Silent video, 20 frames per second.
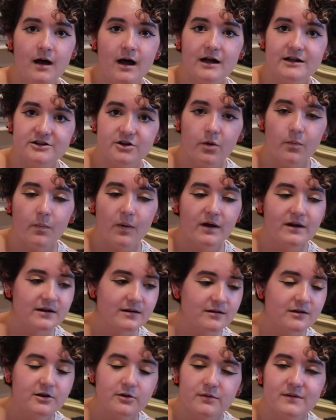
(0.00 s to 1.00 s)
I don't
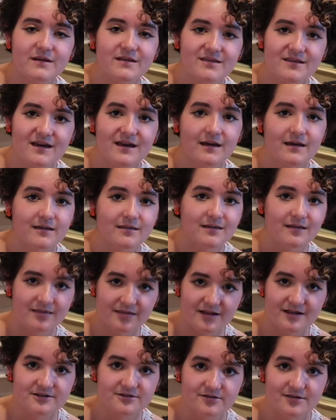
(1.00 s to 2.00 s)
want you to think that
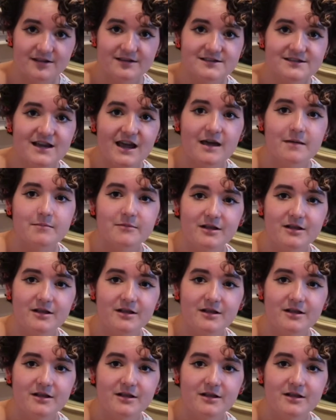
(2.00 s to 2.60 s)
these are the same